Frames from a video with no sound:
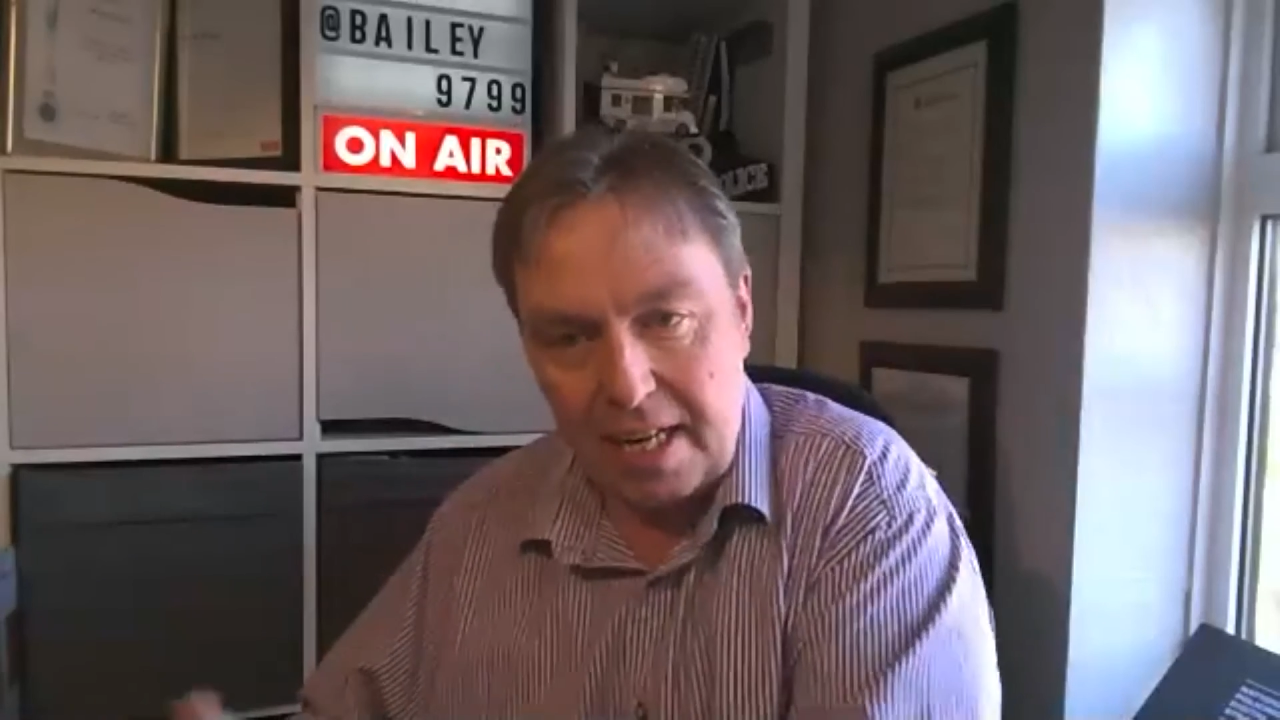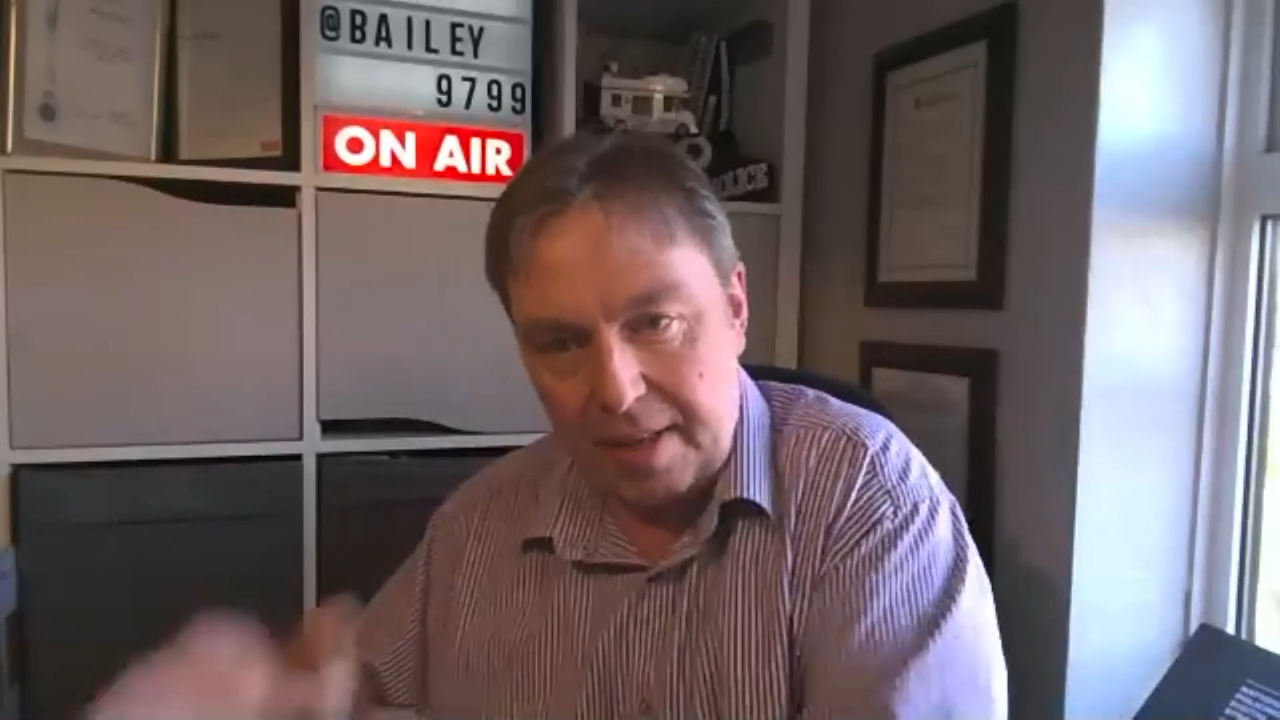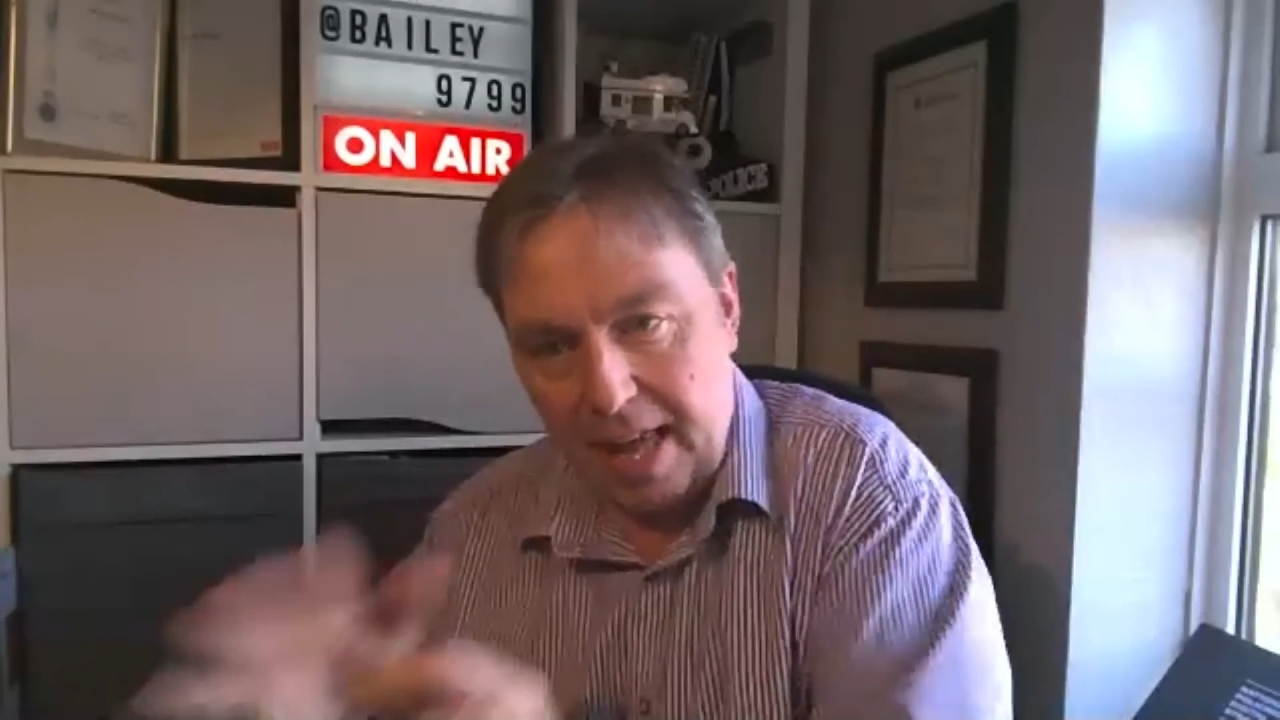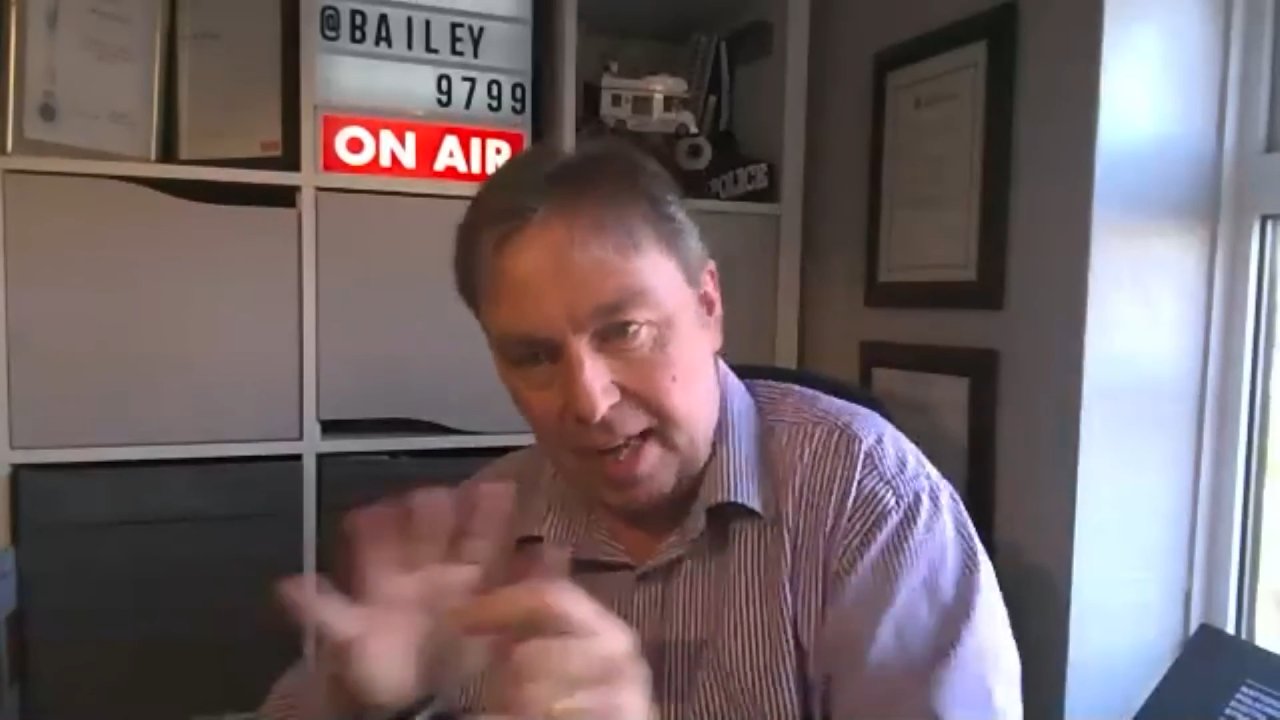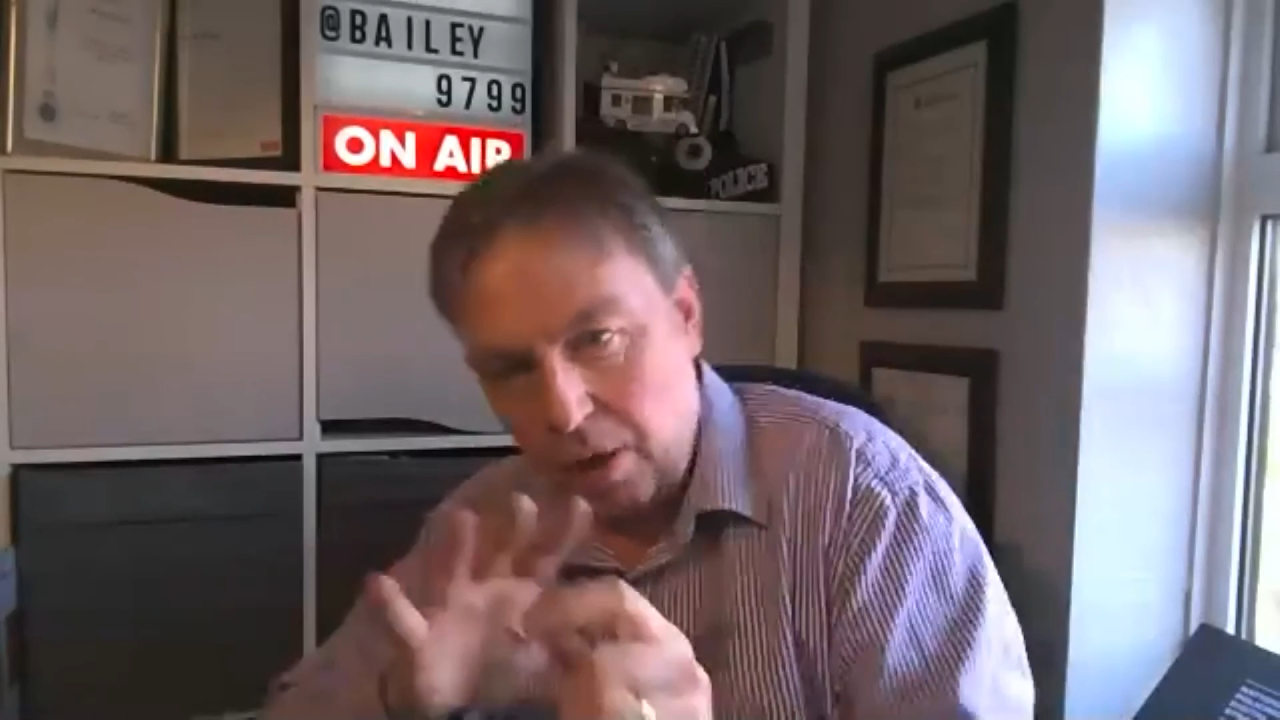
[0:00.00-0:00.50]

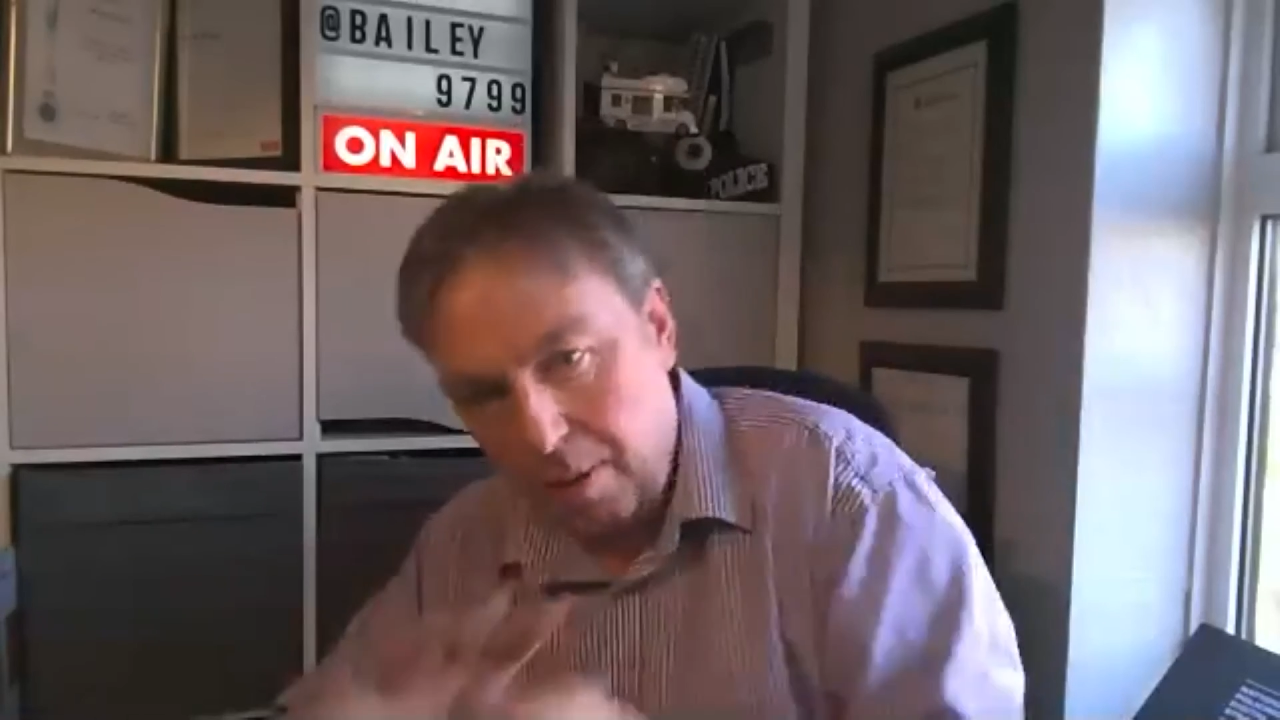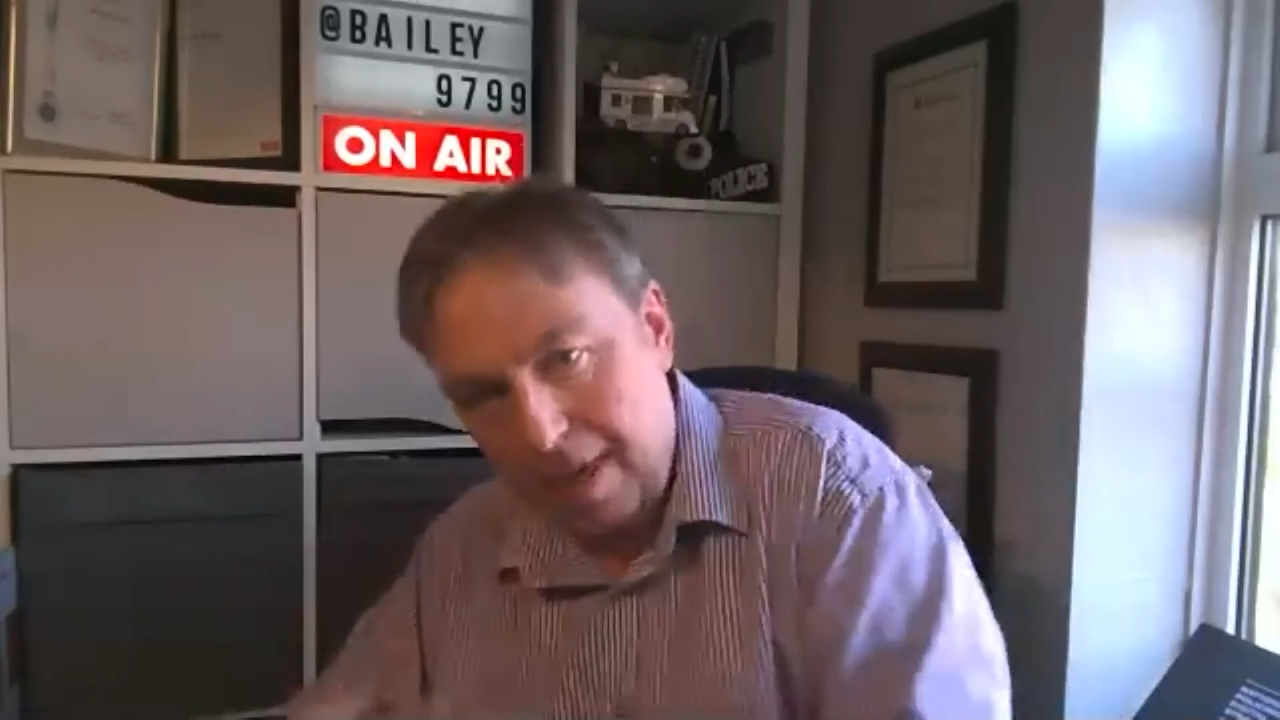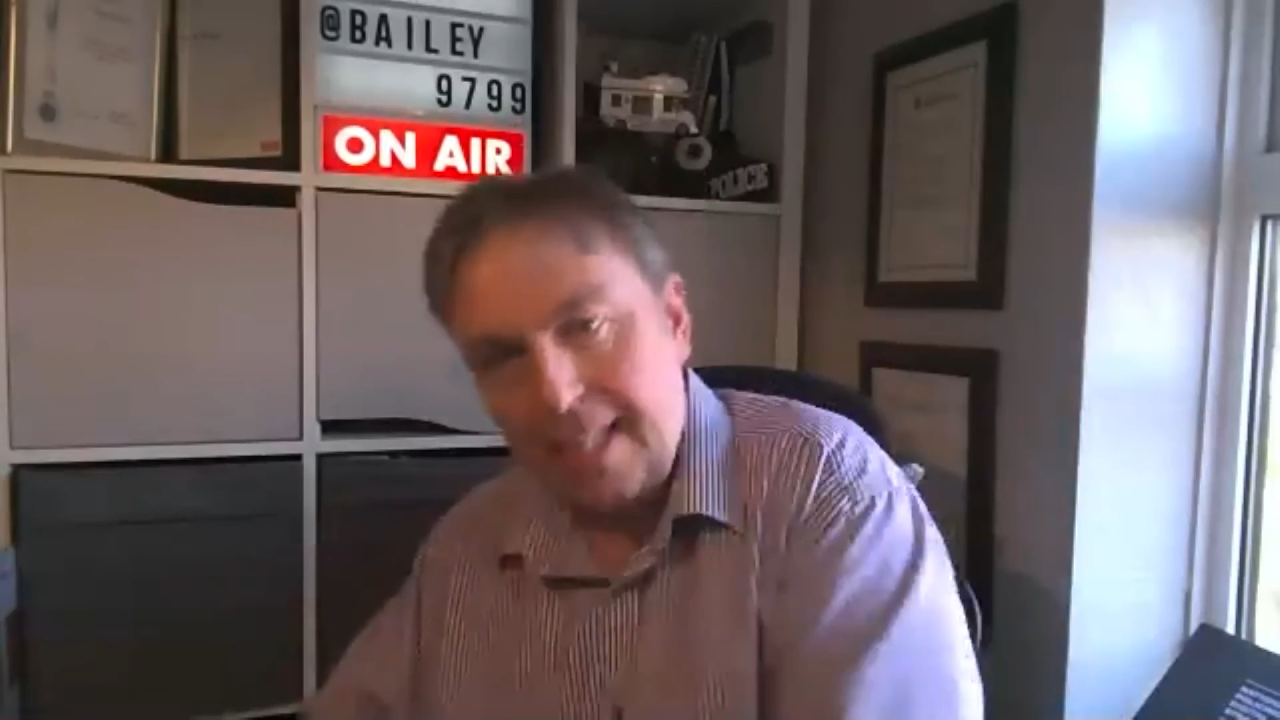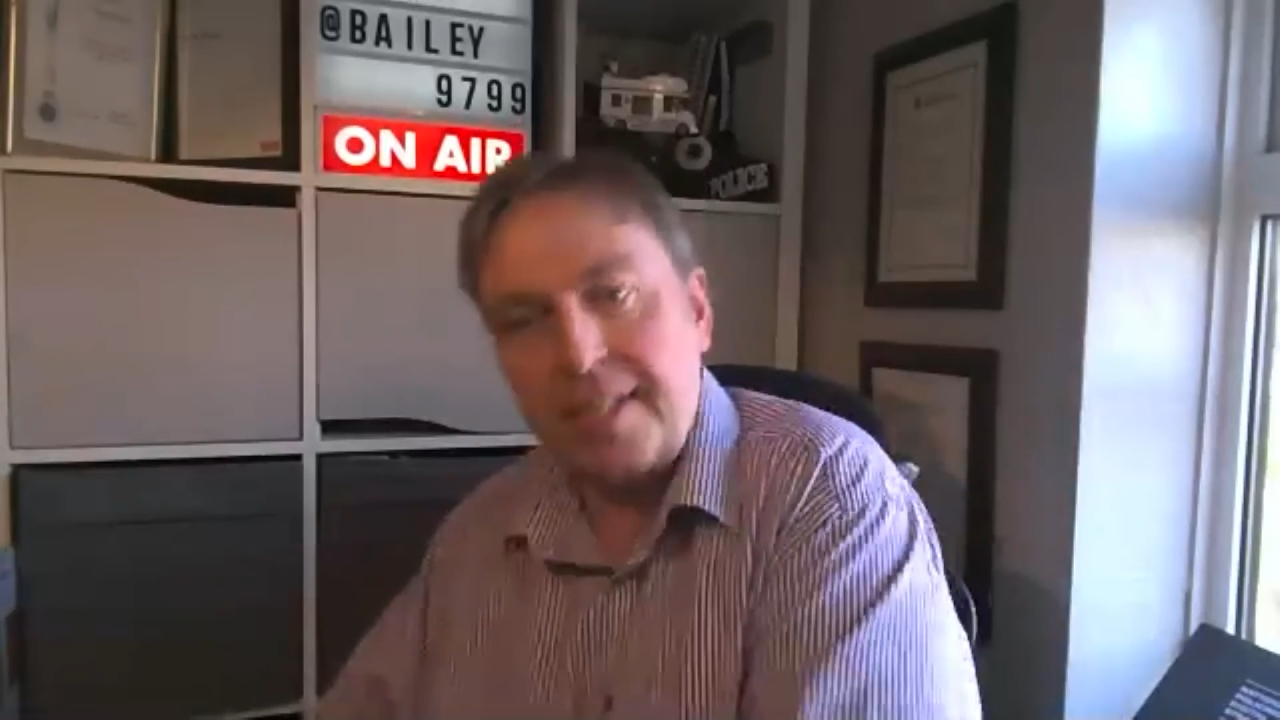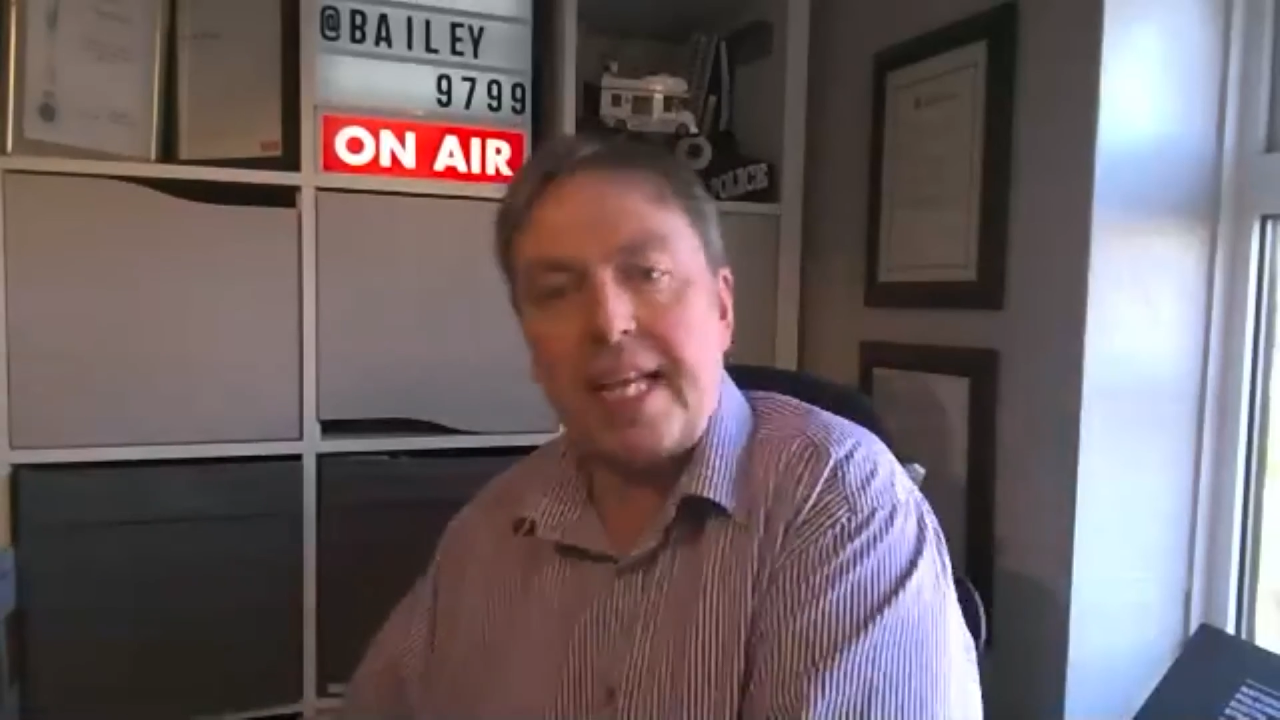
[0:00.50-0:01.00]
That
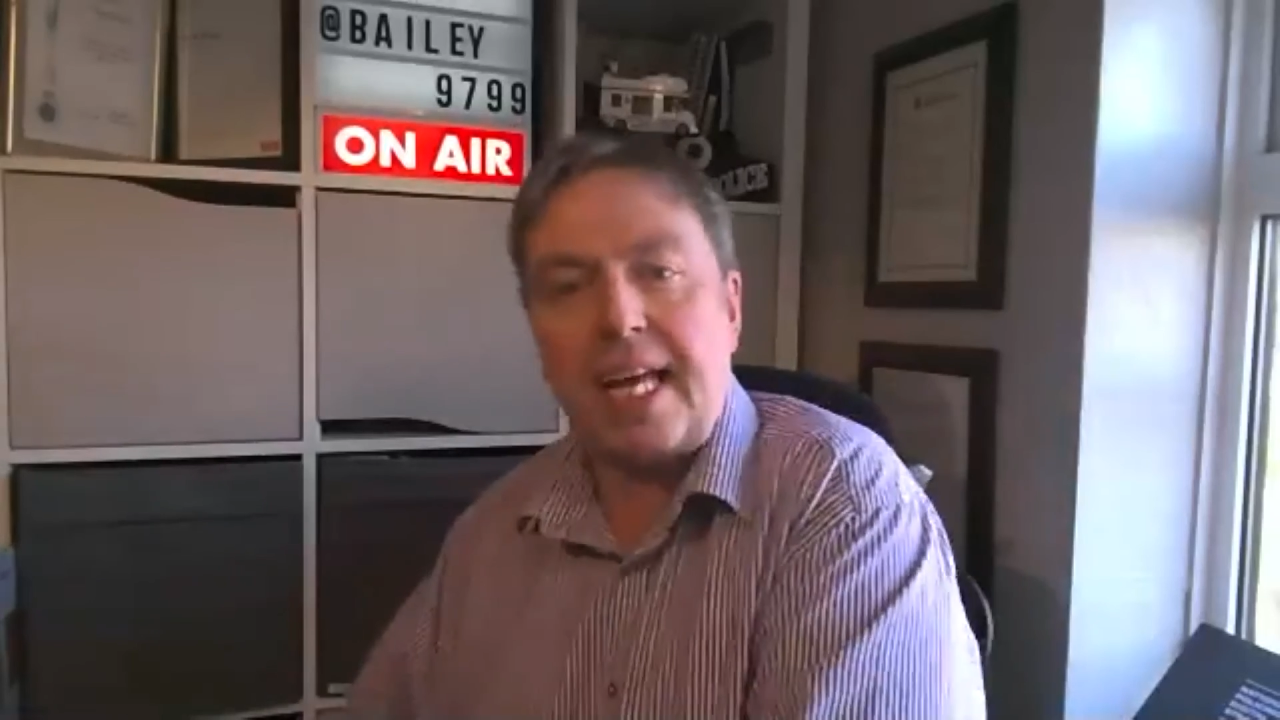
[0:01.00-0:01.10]
quells